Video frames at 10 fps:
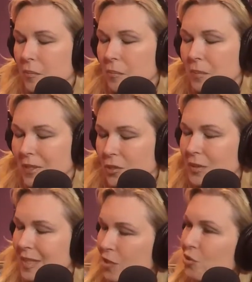
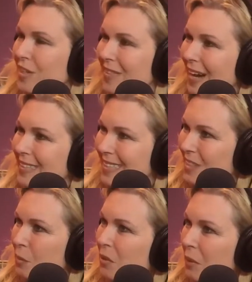it's interesting that I
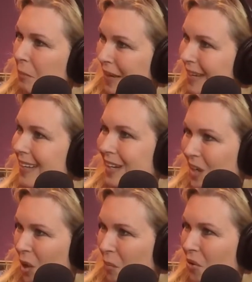tend to be repeating a
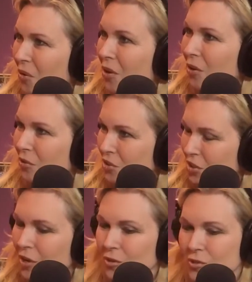couple on our
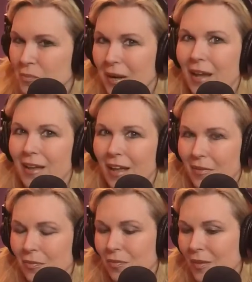shows. But
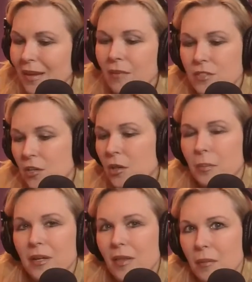I think I've done
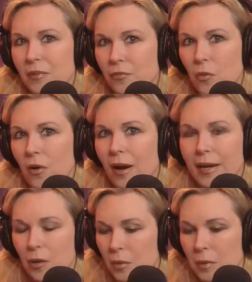lepidolite before. I
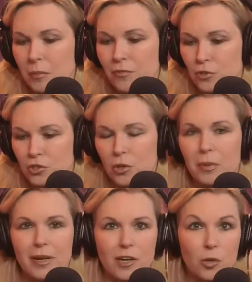can't remember for sure,
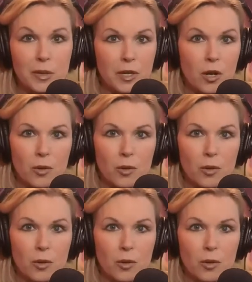but here we go,